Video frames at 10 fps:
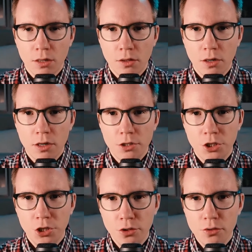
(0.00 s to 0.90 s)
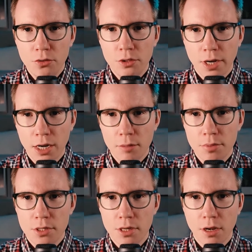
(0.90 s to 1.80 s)
There are two
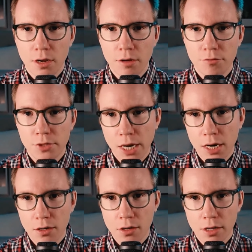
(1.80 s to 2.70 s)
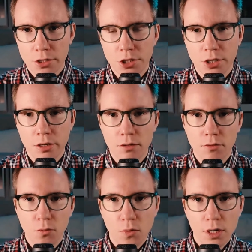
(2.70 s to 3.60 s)
types of data
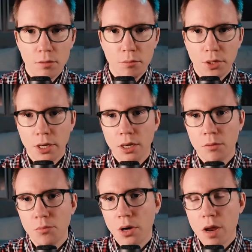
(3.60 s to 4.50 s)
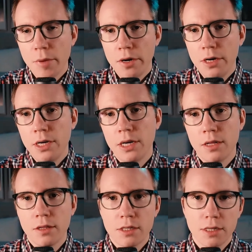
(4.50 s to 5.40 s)
collection, one being primary
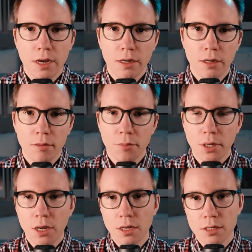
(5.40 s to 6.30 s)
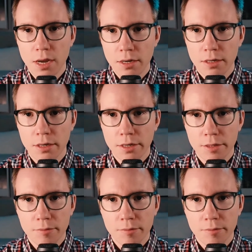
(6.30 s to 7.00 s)
and the second being secondary.